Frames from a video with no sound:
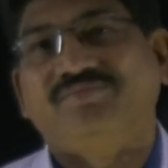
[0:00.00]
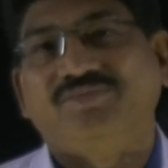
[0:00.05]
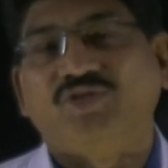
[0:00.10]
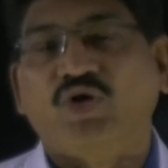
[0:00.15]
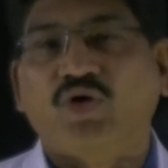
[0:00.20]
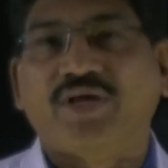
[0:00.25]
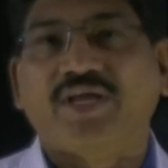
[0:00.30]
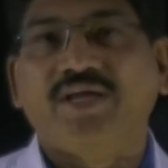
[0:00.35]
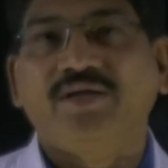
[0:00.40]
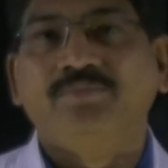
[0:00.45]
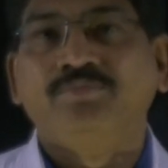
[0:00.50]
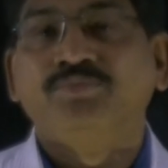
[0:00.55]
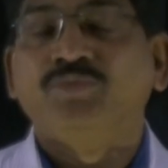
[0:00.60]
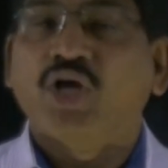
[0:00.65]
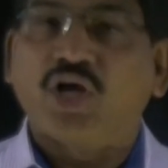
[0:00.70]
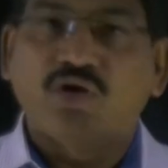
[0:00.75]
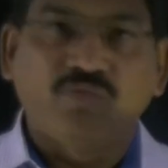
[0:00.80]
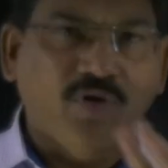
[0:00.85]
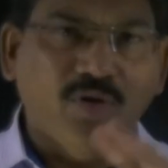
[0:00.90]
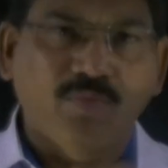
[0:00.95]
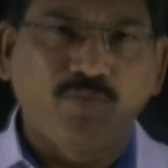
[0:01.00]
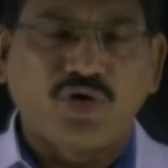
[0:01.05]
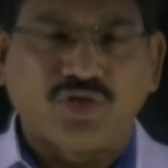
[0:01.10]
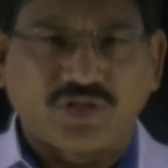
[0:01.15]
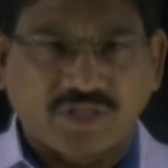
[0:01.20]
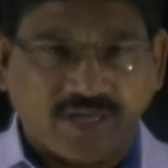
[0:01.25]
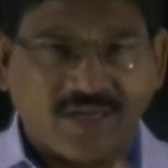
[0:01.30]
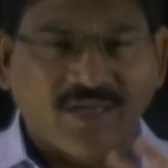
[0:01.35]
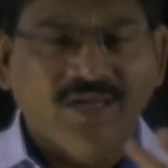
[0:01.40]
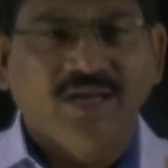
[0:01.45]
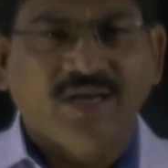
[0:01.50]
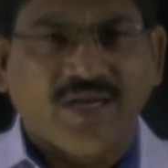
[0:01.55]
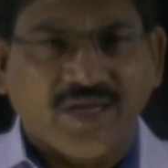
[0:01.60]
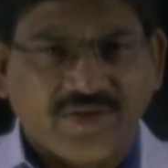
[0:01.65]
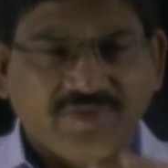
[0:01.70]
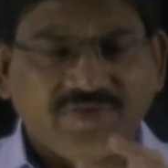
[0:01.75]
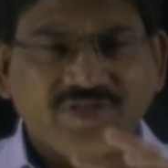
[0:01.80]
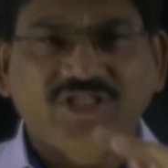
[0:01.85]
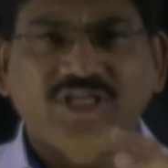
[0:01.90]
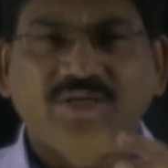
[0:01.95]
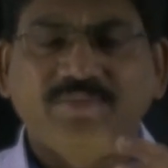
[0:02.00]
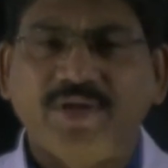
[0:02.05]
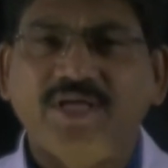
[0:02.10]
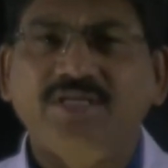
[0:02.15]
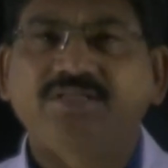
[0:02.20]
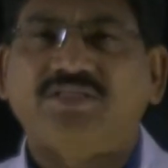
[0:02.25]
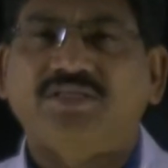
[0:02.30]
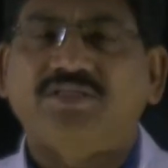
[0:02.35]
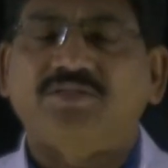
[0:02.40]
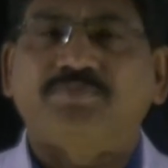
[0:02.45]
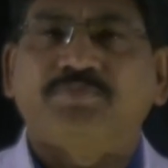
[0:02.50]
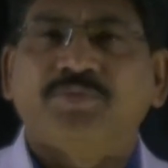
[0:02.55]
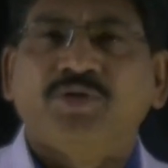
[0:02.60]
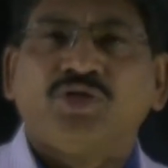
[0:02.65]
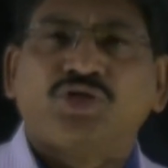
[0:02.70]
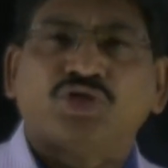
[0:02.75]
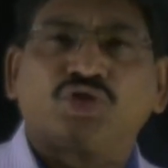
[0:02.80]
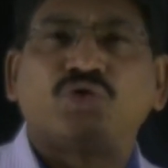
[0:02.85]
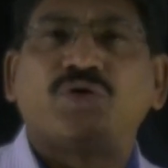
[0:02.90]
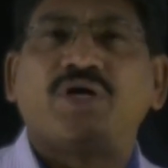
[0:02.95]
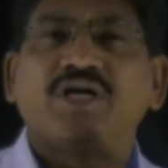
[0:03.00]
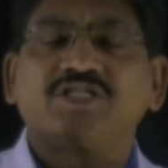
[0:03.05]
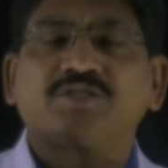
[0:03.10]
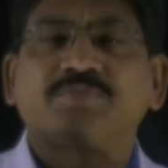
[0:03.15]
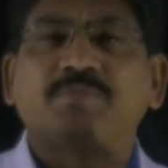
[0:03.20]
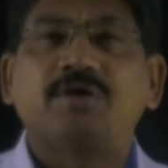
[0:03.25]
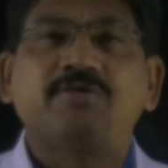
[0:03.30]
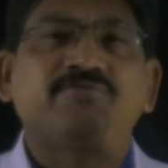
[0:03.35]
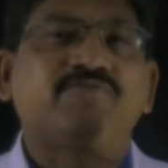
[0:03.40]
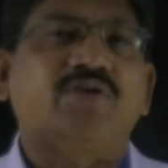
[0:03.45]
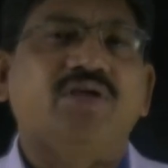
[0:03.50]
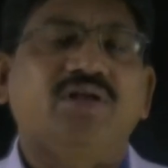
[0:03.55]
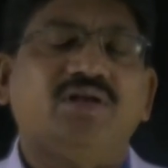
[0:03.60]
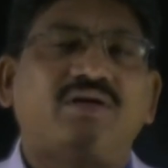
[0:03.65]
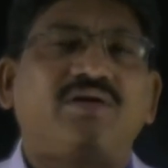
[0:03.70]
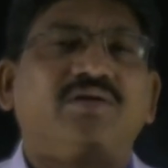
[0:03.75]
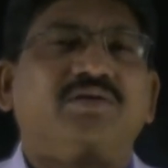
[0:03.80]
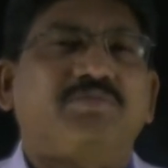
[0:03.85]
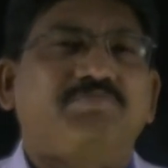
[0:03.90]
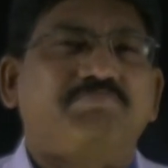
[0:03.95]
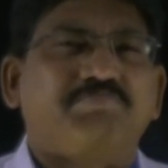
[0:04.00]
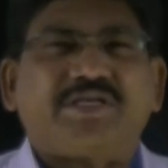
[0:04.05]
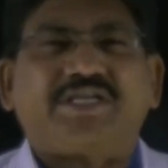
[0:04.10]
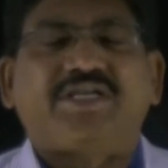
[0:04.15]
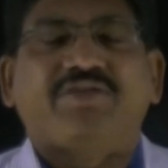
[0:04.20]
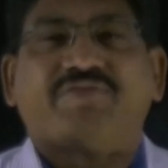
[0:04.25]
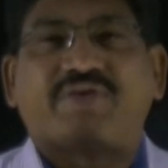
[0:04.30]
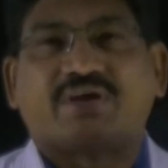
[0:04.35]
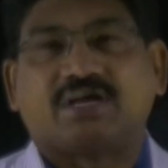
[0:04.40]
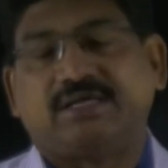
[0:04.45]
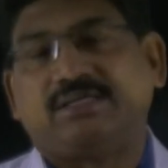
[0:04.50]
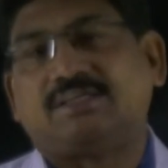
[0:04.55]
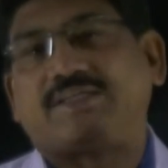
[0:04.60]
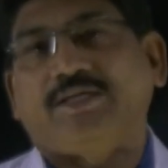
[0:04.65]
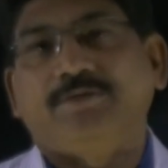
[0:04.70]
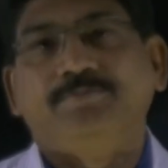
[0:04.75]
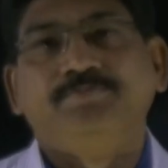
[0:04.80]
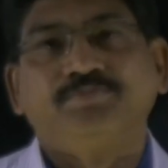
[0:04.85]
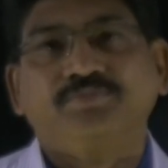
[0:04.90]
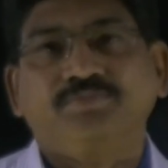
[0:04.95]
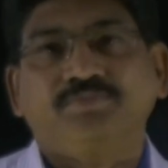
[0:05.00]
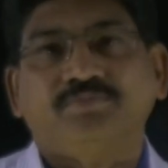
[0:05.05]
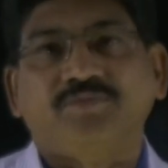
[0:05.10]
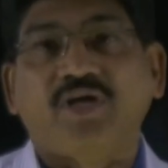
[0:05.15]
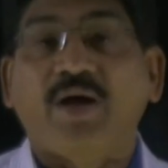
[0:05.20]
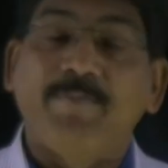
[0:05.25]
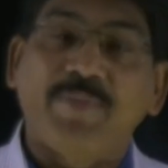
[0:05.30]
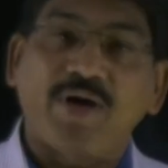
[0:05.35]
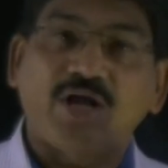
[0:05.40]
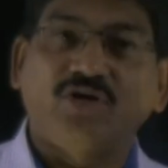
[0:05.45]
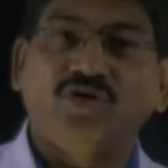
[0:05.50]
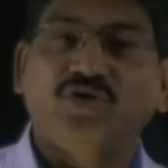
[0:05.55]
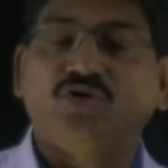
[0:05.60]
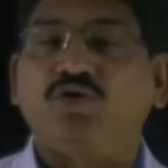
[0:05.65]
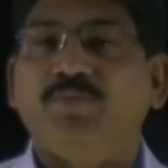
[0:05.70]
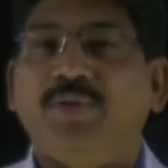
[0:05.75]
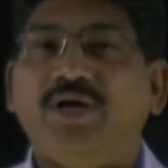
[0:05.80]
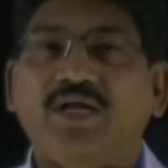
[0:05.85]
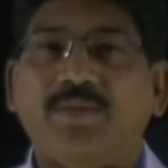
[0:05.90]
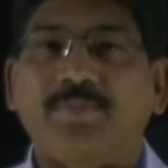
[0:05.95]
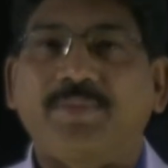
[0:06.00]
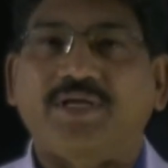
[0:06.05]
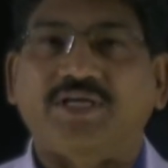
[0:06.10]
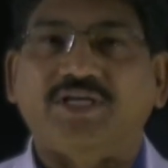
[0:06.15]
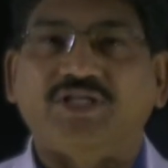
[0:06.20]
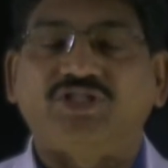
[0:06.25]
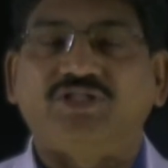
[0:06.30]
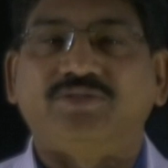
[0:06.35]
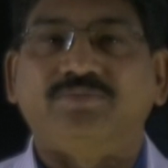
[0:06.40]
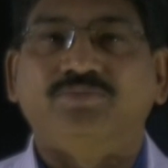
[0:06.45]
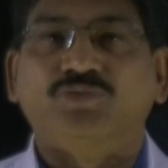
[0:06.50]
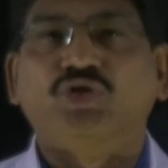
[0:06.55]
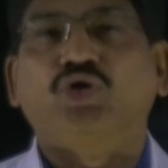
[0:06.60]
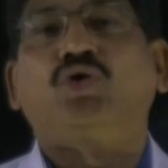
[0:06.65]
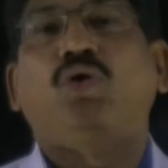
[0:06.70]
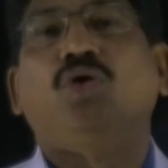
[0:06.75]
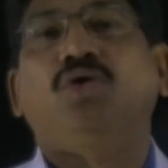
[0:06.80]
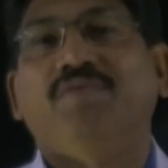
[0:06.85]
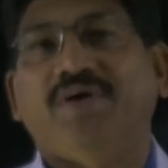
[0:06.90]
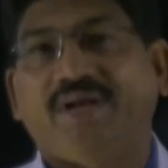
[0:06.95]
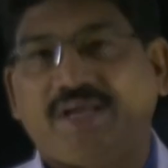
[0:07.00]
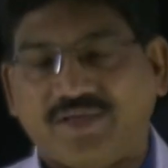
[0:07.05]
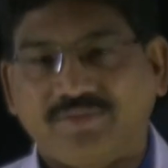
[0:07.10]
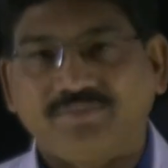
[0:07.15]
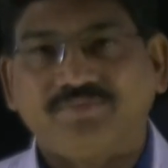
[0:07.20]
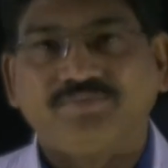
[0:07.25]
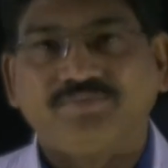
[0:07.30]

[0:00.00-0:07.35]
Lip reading: Okay, and one more thing, division means students may feel a bit difficult comparative to multiplication. So don't worry.